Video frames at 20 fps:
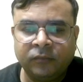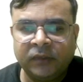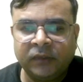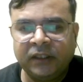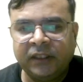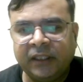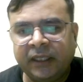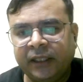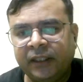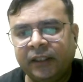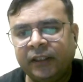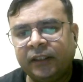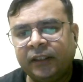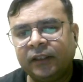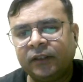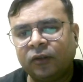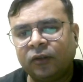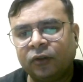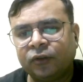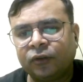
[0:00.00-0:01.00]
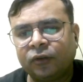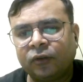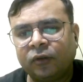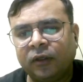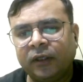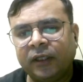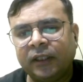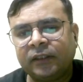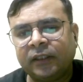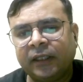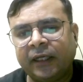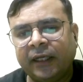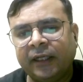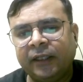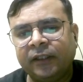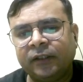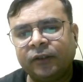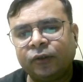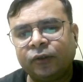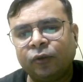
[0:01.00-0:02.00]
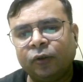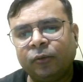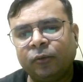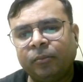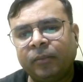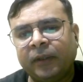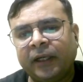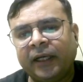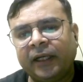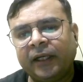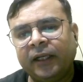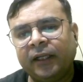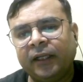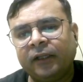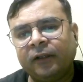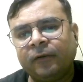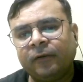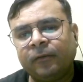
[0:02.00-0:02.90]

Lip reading: yeah, it is also called as isobaric